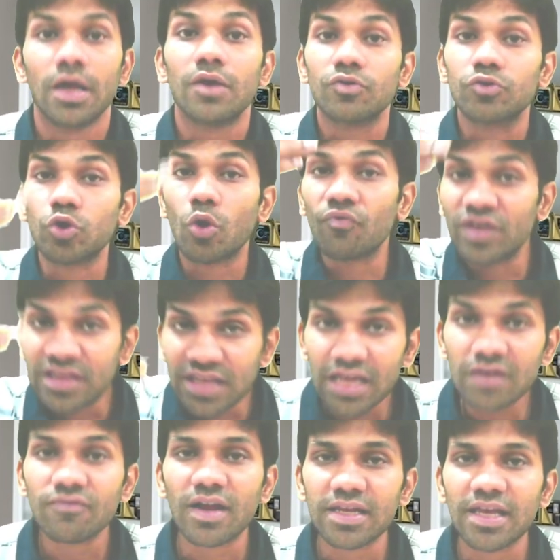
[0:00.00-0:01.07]
So
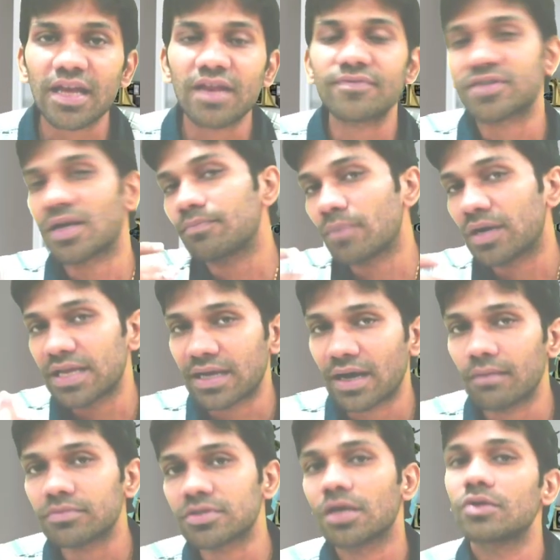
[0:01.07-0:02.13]
within 1 year, if somebody
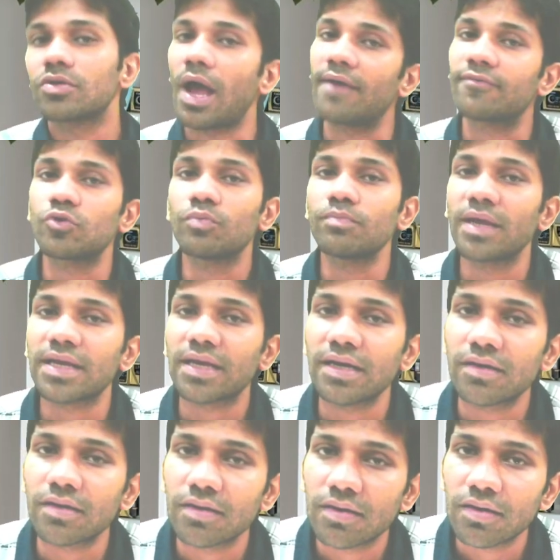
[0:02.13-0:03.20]
comes, I have to make
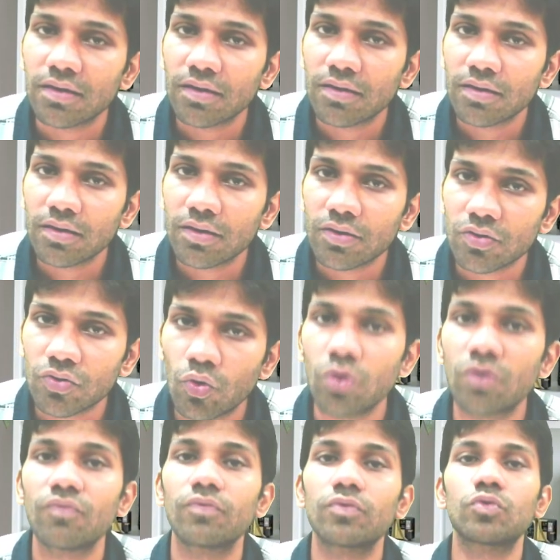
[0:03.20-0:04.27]
it
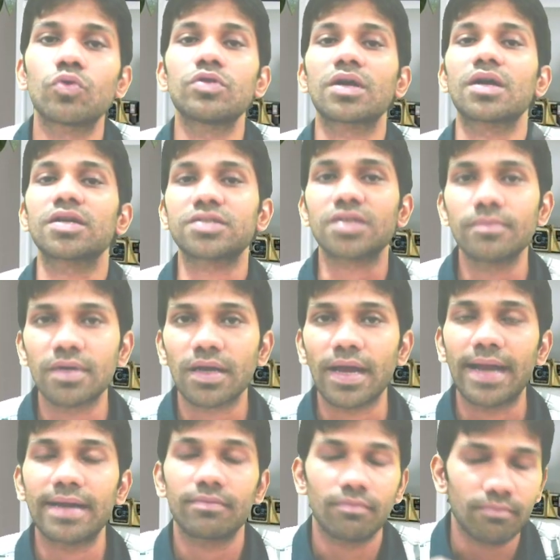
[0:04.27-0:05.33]
good to the customer
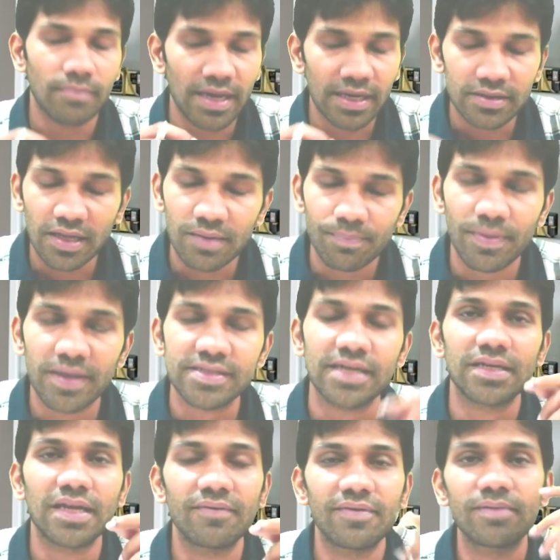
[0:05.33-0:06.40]
and make the repairs and
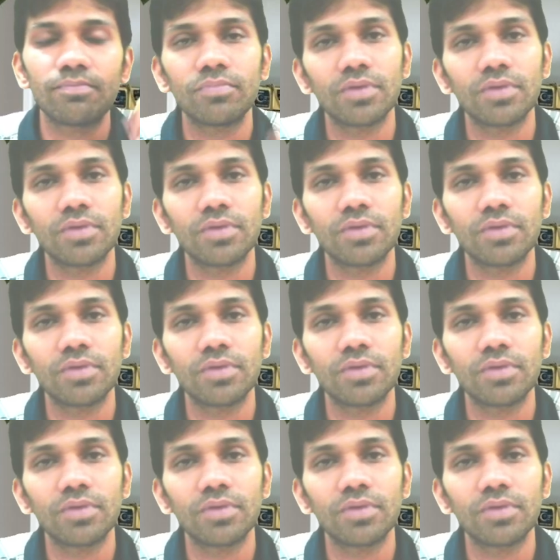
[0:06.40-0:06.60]
give it